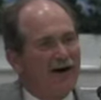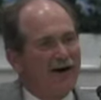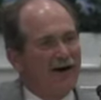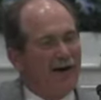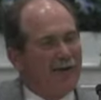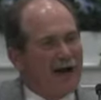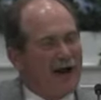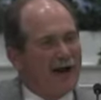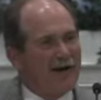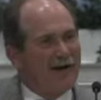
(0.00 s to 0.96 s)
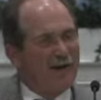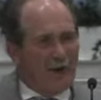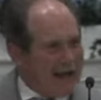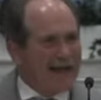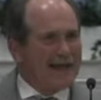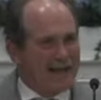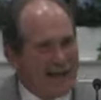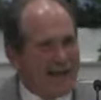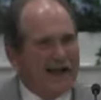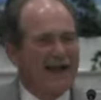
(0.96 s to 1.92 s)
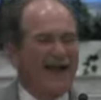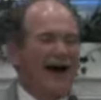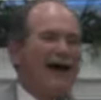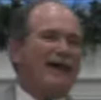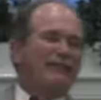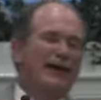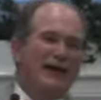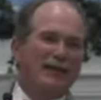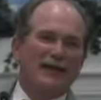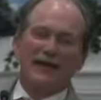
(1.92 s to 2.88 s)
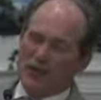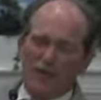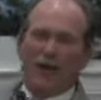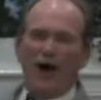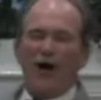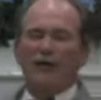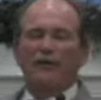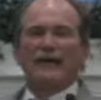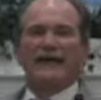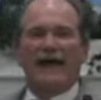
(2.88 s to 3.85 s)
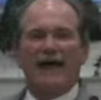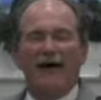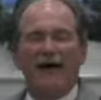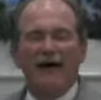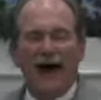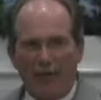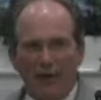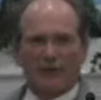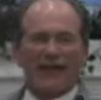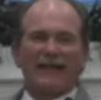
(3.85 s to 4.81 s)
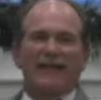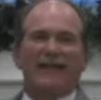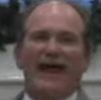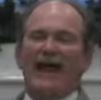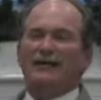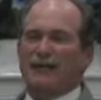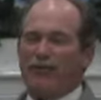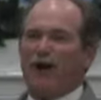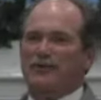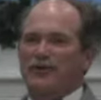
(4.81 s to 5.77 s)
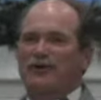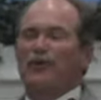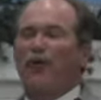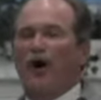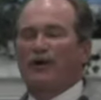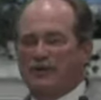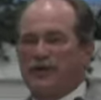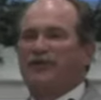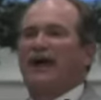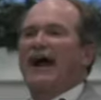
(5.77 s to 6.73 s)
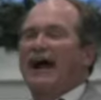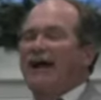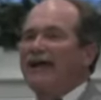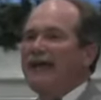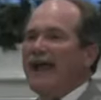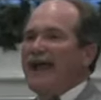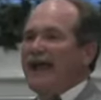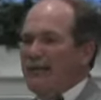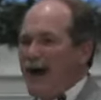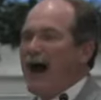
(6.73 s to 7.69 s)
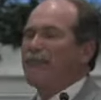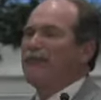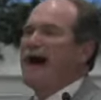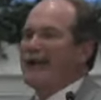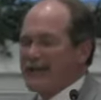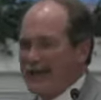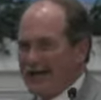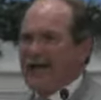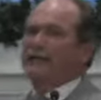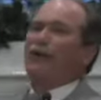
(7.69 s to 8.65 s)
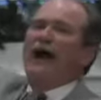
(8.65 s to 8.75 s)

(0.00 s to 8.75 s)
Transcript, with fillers: uh, on our wedding day, all right, baby, you belong to me now. I'm going to take you to the house. I bought you a new washer and dryer and a mop and a bucket. Now get to